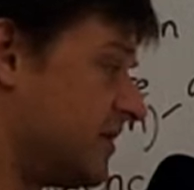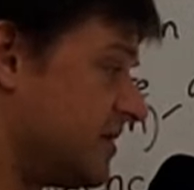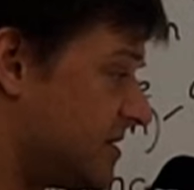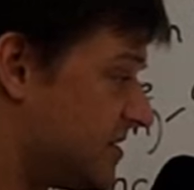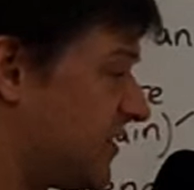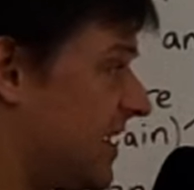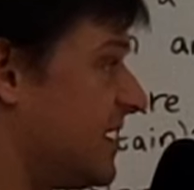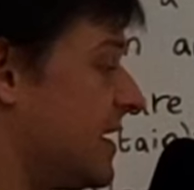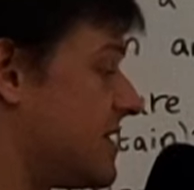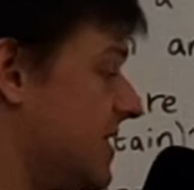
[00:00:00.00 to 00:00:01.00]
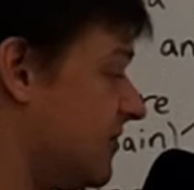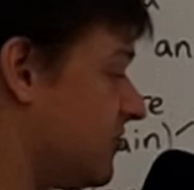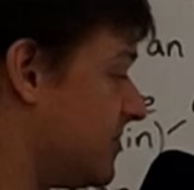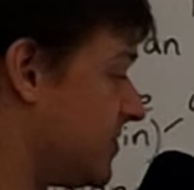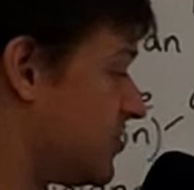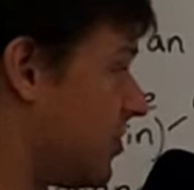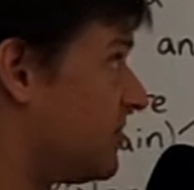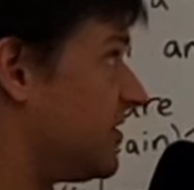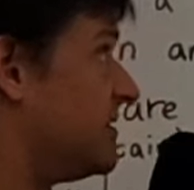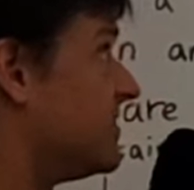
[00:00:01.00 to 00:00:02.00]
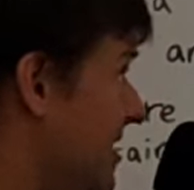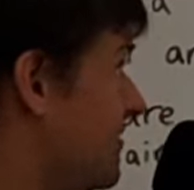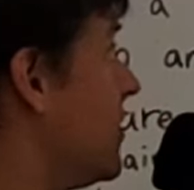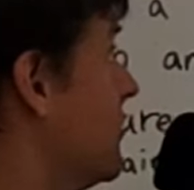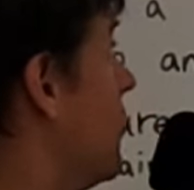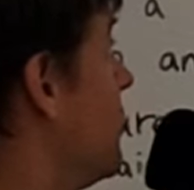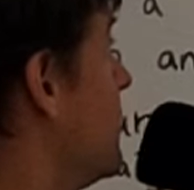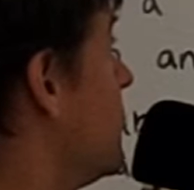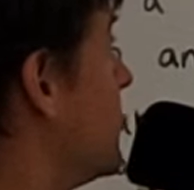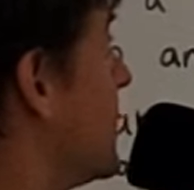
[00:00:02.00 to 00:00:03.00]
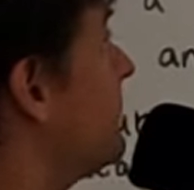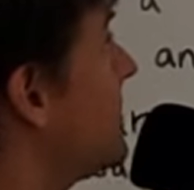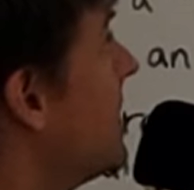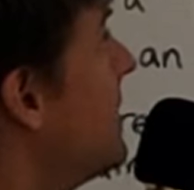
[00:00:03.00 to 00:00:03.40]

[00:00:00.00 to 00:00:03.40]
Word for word: and stealing things from the shops and there's no law and order.